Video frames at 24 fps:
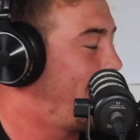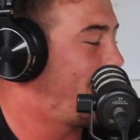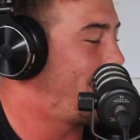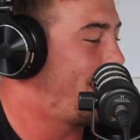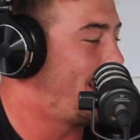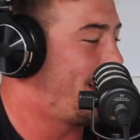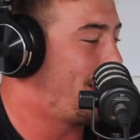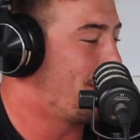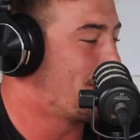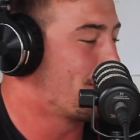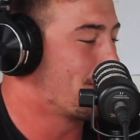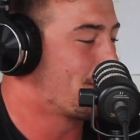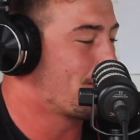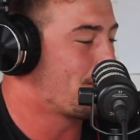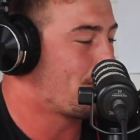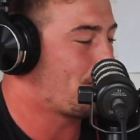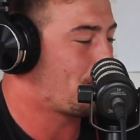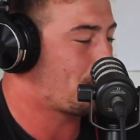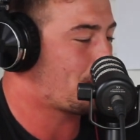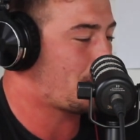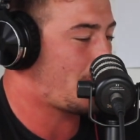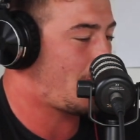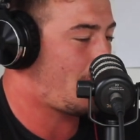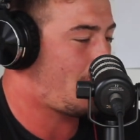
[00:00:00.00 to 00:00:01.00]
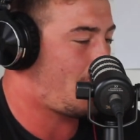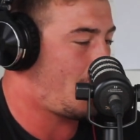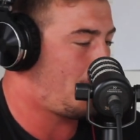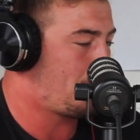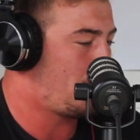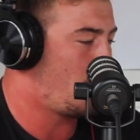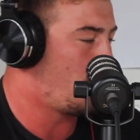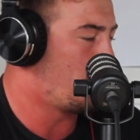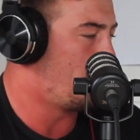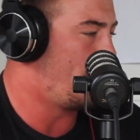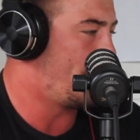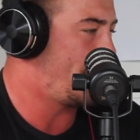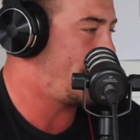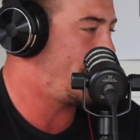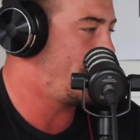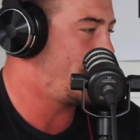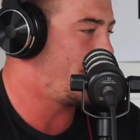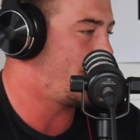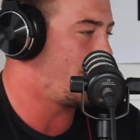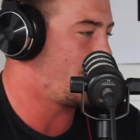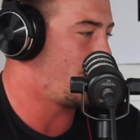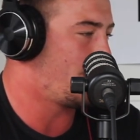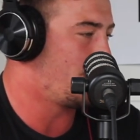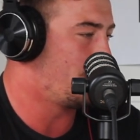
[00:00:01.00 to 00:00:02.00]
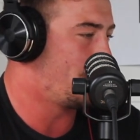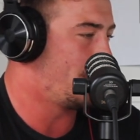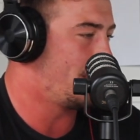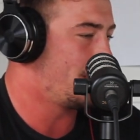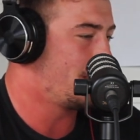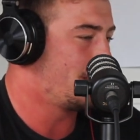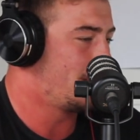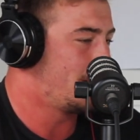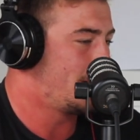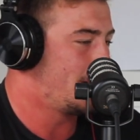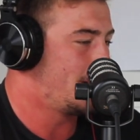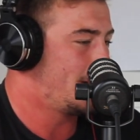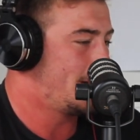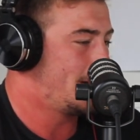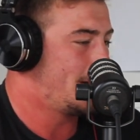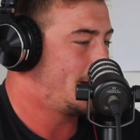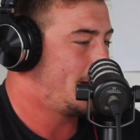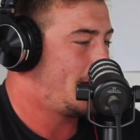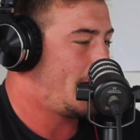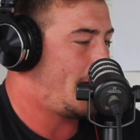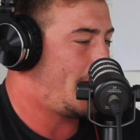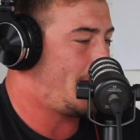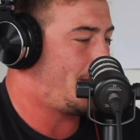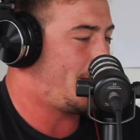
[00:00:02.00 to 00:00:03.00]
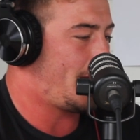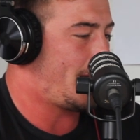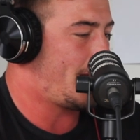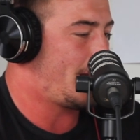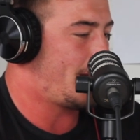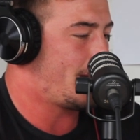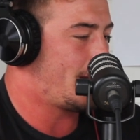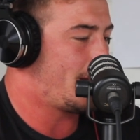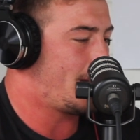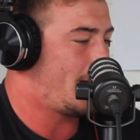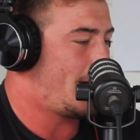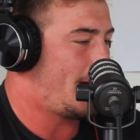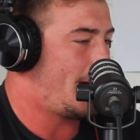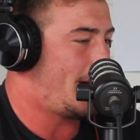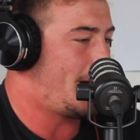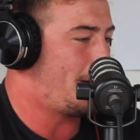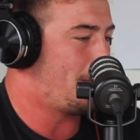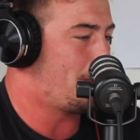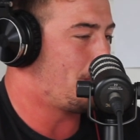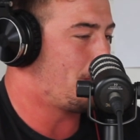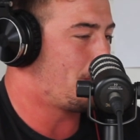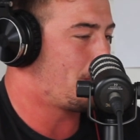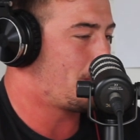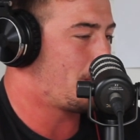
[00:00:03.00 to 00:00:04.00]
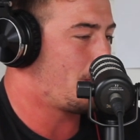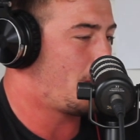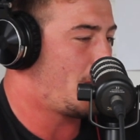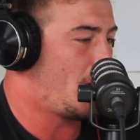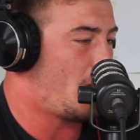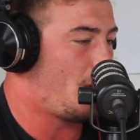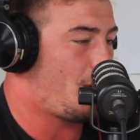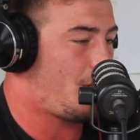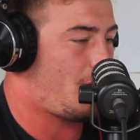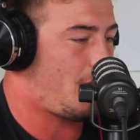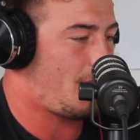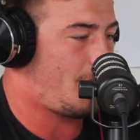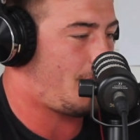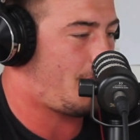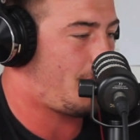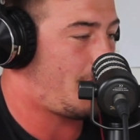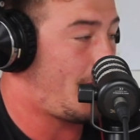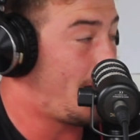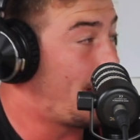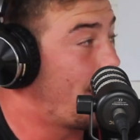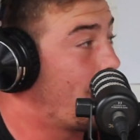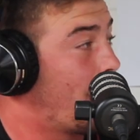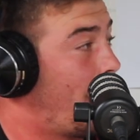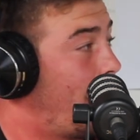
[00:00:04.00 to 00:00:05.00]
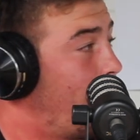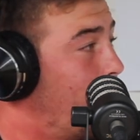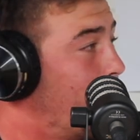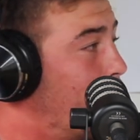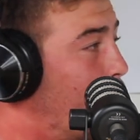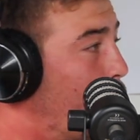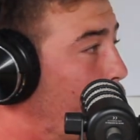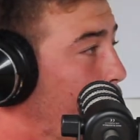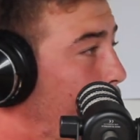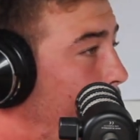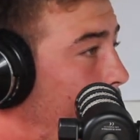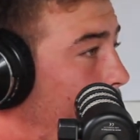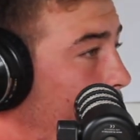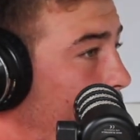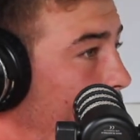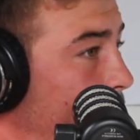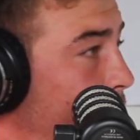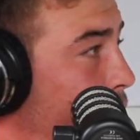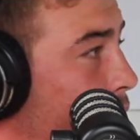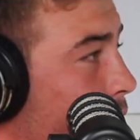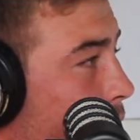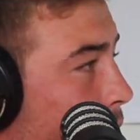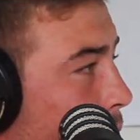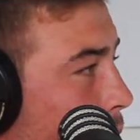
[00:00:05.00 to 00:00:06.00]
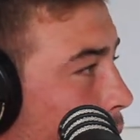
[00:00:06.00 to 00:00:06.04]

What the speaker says: and so I pulled my head in a little bit. And then when I was 16, they wanted me to leave school.